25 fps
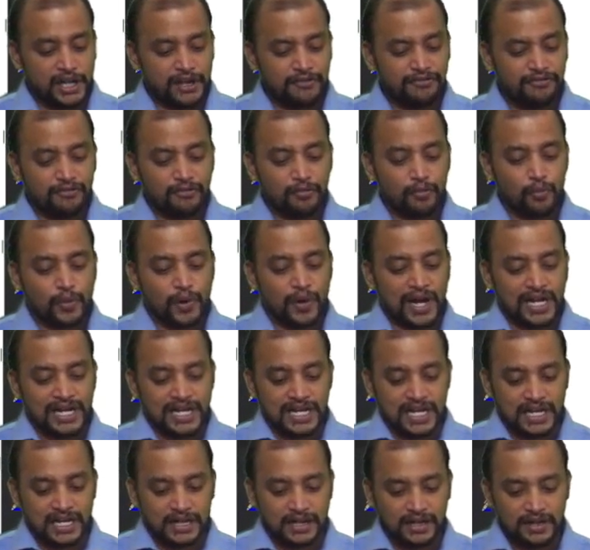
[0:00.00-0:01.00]
of one
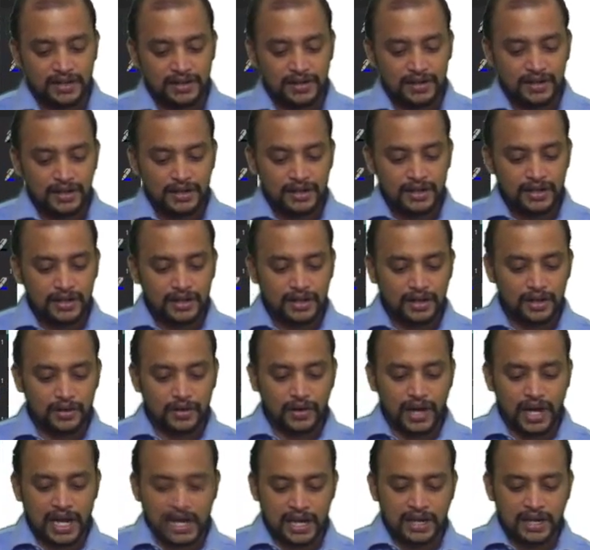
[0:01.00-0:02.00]
year.
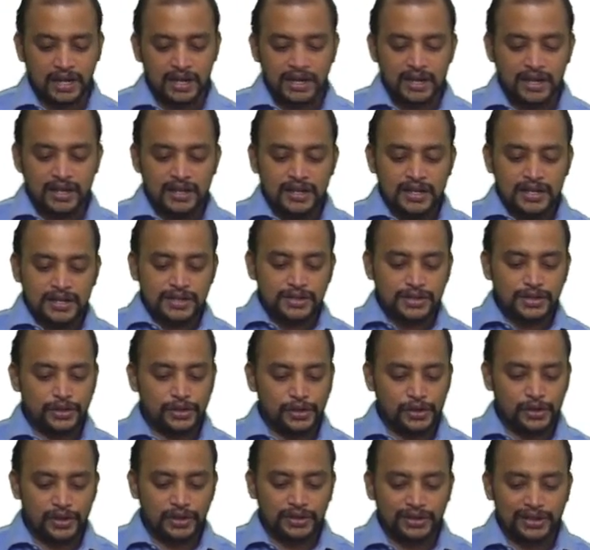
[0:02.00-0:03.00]
Okay. So
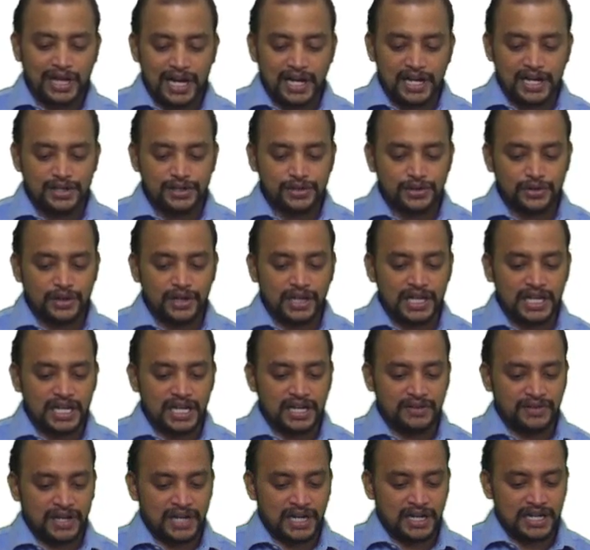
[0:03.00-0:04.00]
that is only
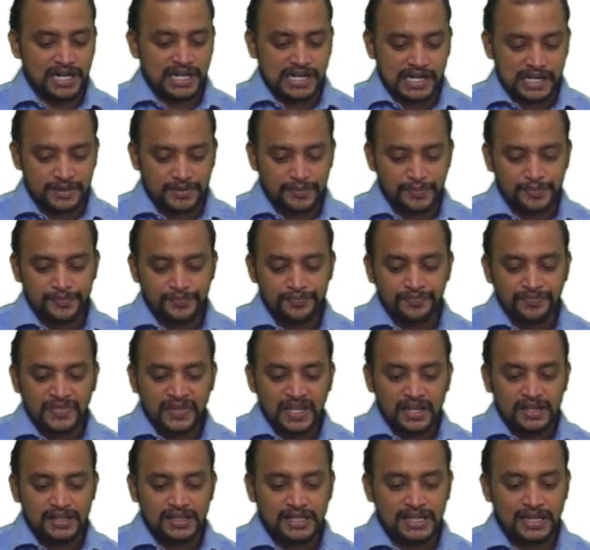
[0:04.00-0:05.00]
given here.
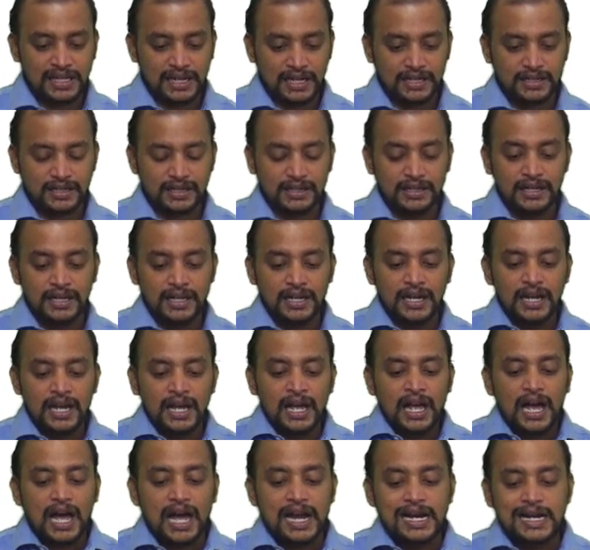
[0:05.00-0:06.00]
See that.
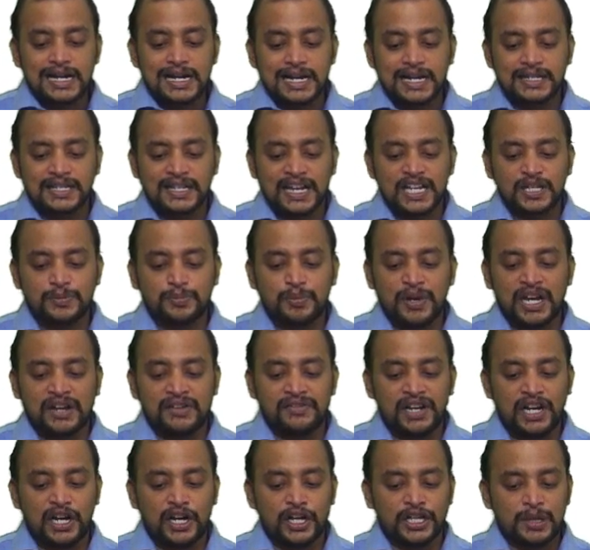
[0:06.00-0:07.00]
ITC has been
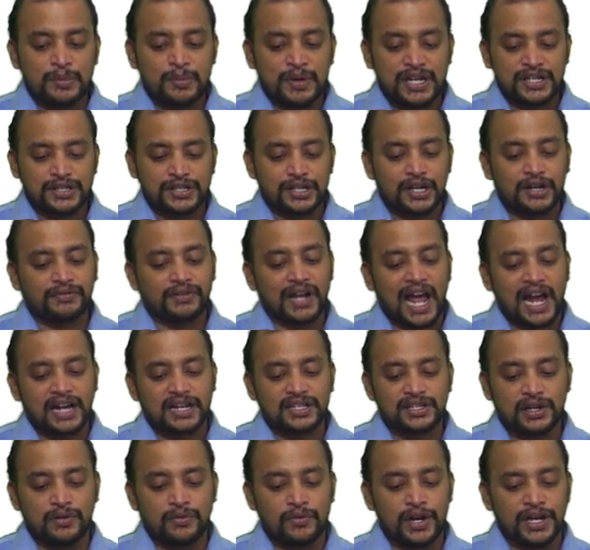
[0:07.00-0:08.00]
availed on the basis of
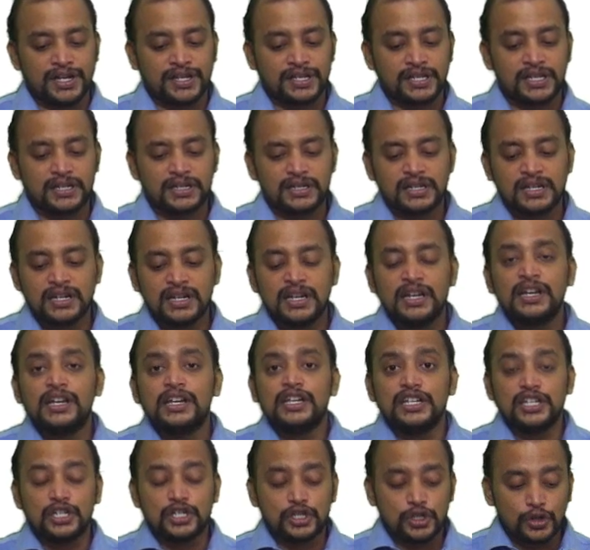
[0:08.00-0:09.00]
tax invoices
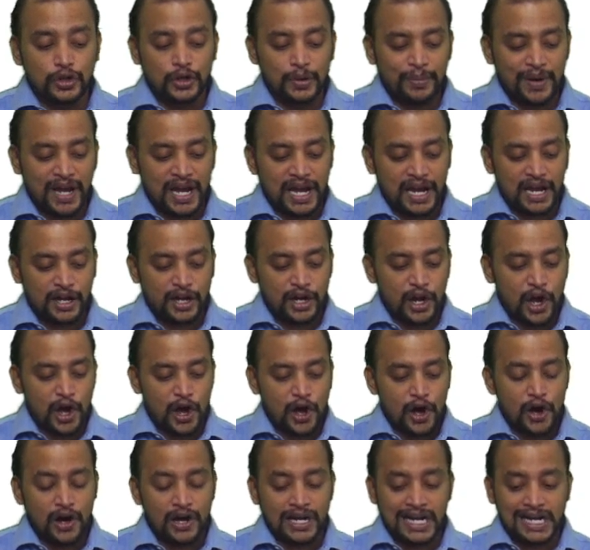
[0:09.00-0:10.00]
issued by a
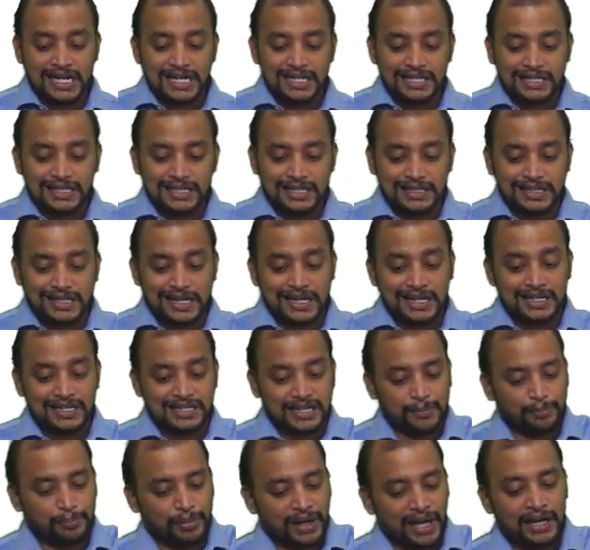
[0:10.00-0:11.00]
non-existent
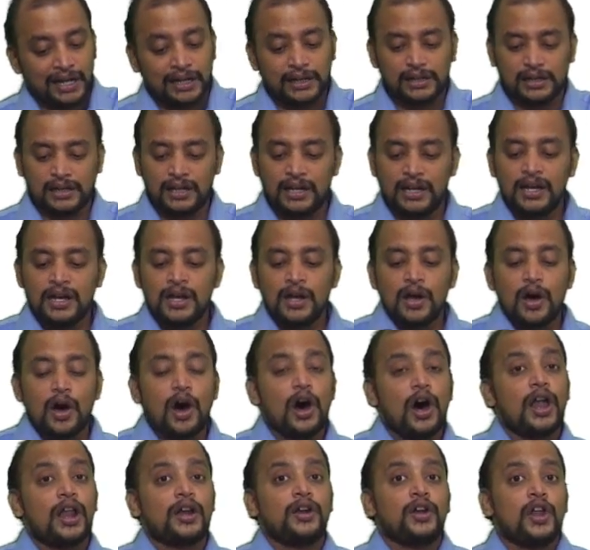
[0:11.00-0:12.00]
supplier
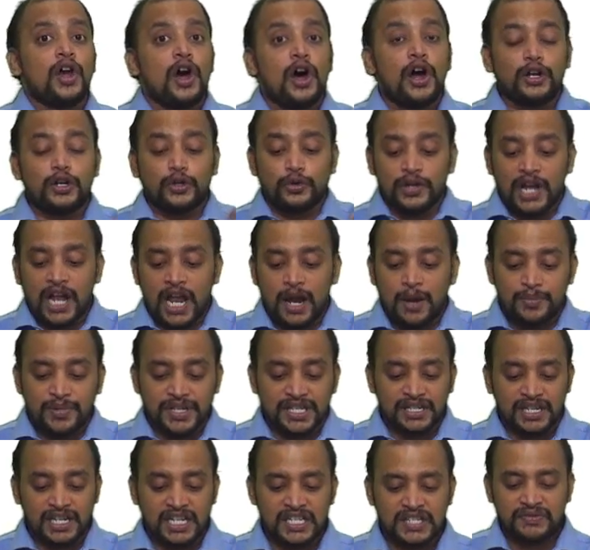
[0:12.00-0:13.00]
or not doing
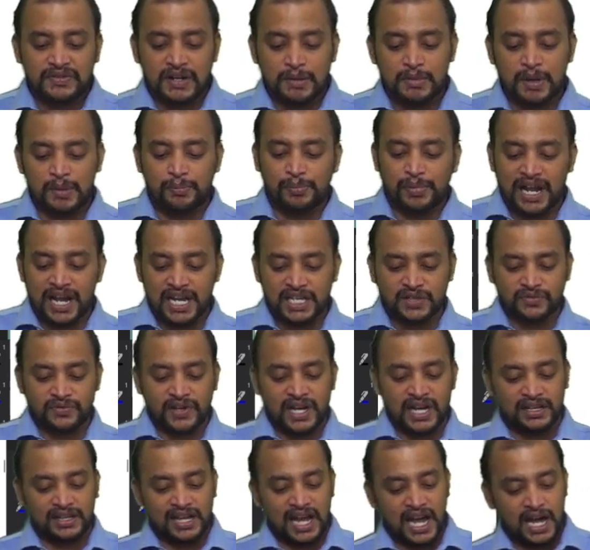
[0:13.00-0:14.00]
business from a place
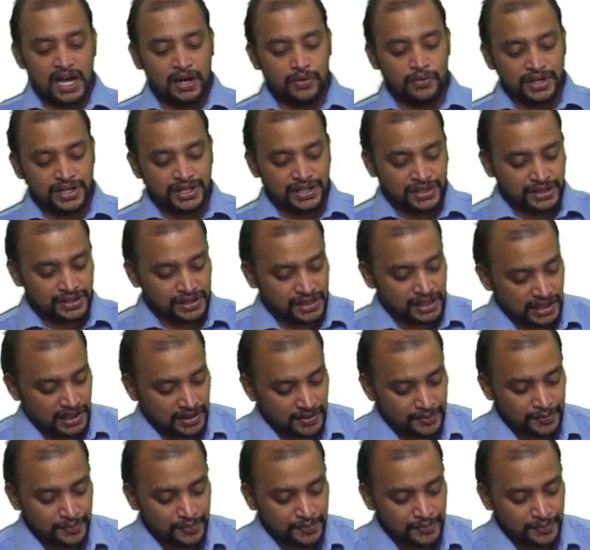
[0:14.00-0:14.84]
where they have registered